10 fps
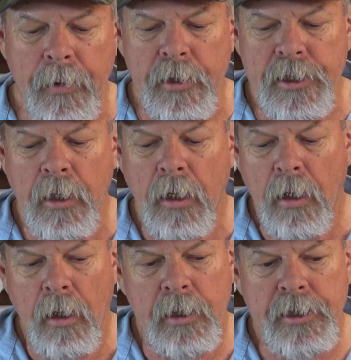this.
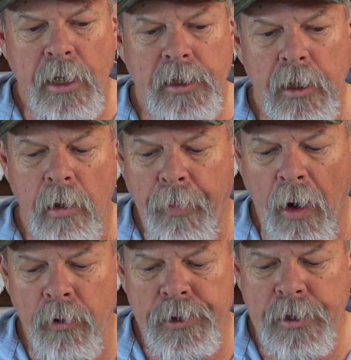It's actually a
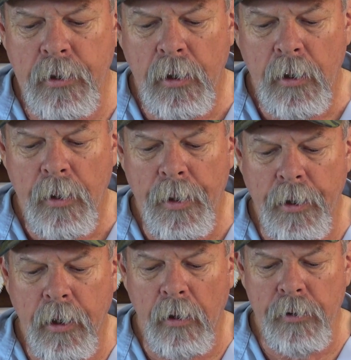post
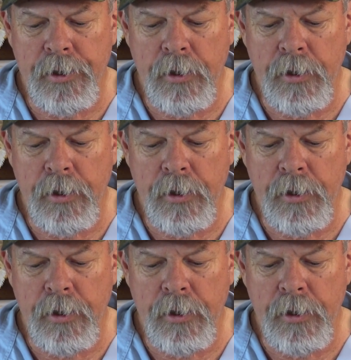that goes